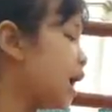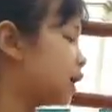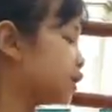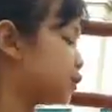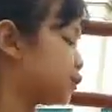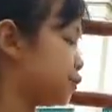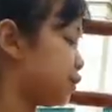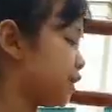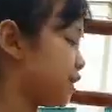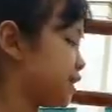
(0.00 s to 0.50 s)

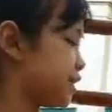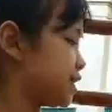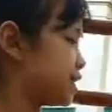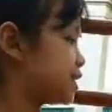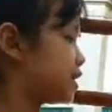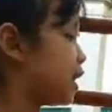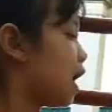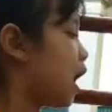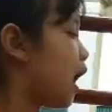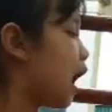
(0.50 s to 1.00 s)

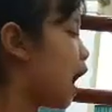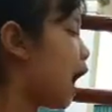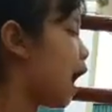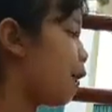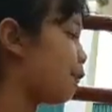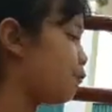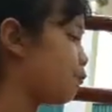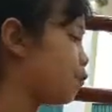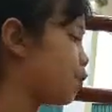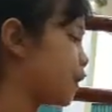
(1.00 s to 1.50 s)
Trees
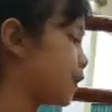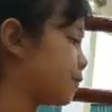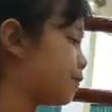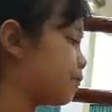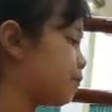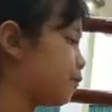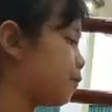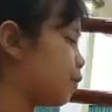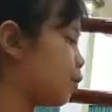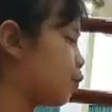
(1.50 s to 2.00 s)
have
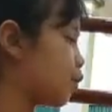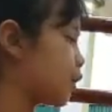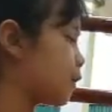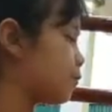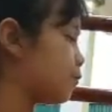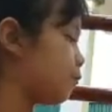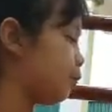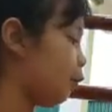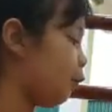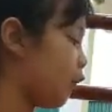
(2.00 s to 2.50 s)

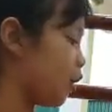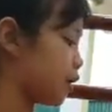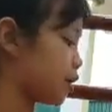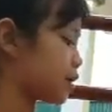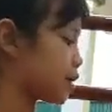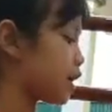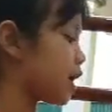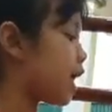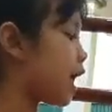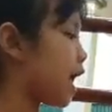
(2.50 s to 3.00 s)
with
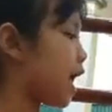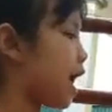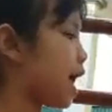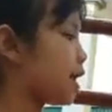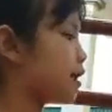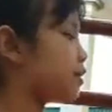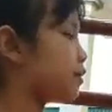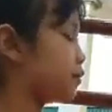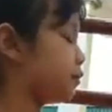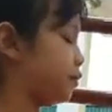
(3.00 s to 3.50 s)
wood,
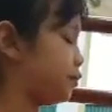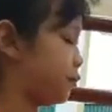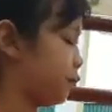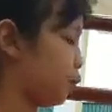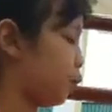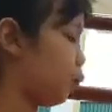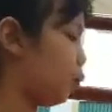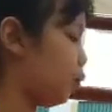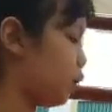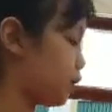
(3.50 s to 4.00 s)
and the
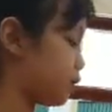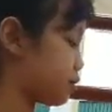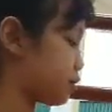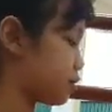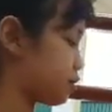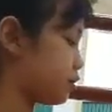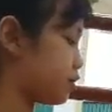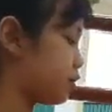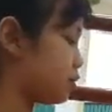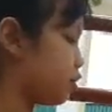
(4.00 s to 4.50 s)
wood
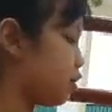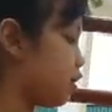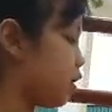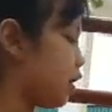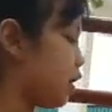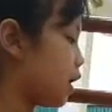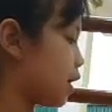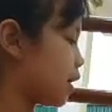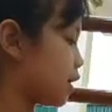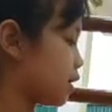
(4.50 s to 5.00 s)

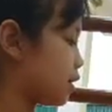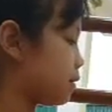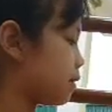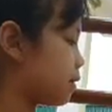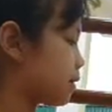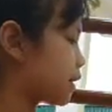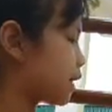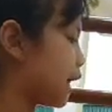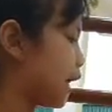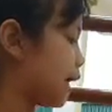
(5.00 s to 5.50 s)

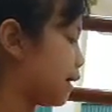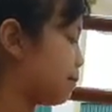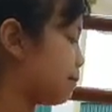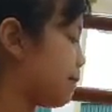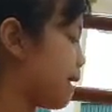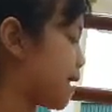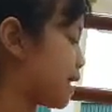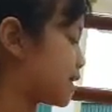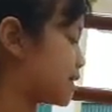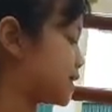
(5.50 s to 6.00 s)
can
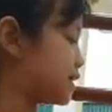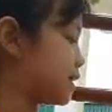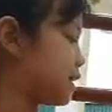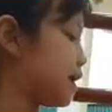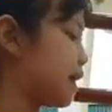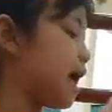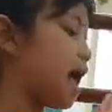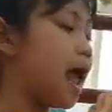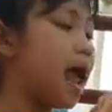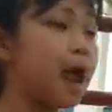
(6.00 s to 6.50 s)
make
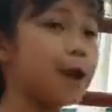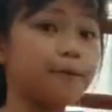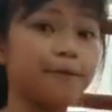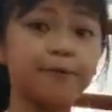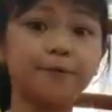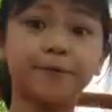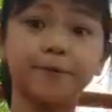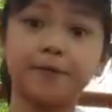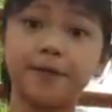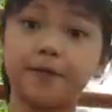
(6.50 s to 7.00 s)

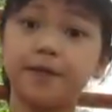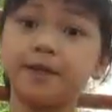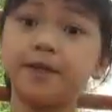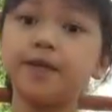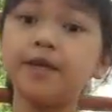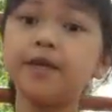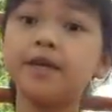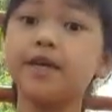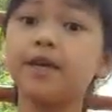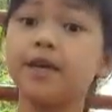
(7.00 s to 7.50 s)
everything
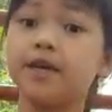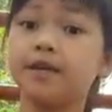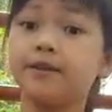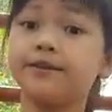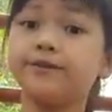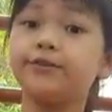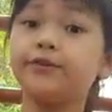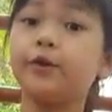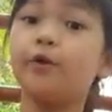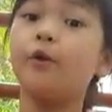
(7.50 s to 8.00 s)

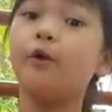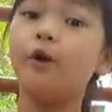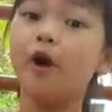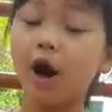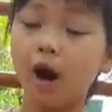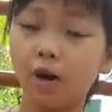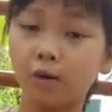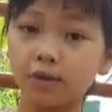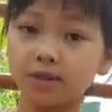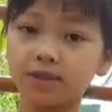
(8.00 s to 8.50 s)
in your
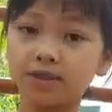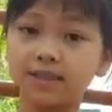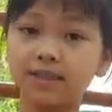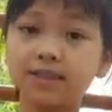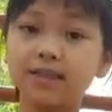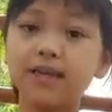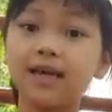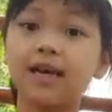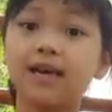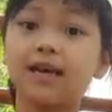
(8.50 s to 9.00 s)
house,
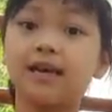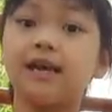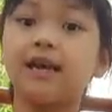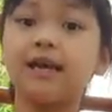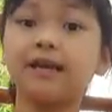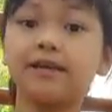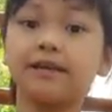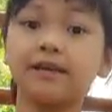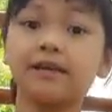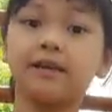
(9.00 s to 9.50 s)

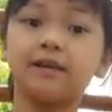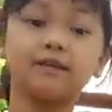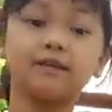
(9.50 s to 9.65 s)
like.